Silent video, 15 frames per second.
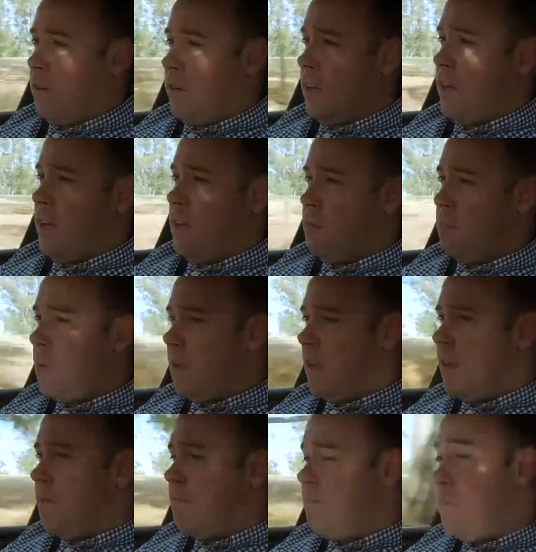and
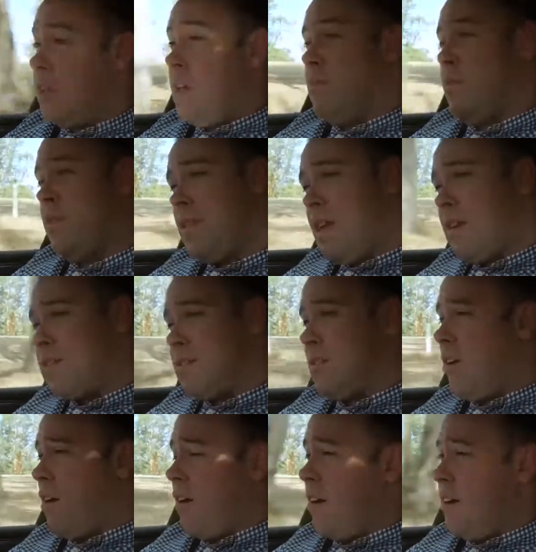AEB, but that
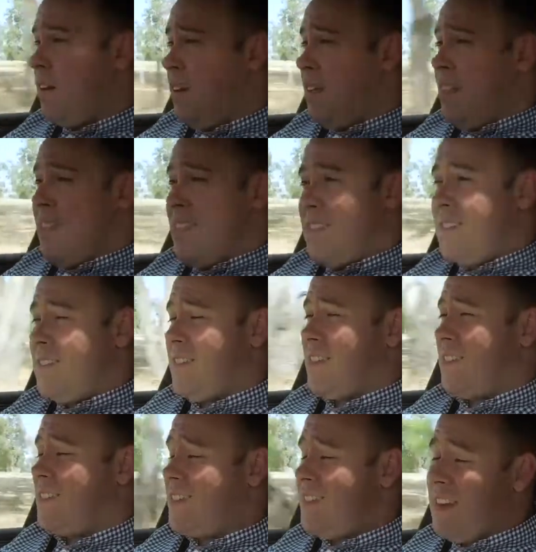aside, this is an
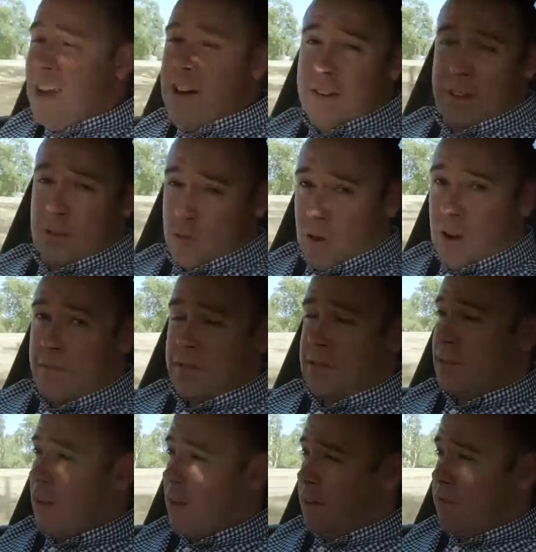astounding driver's
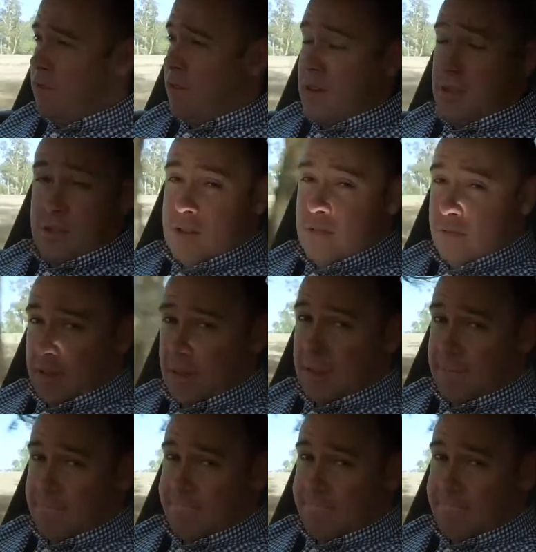car for an SUV.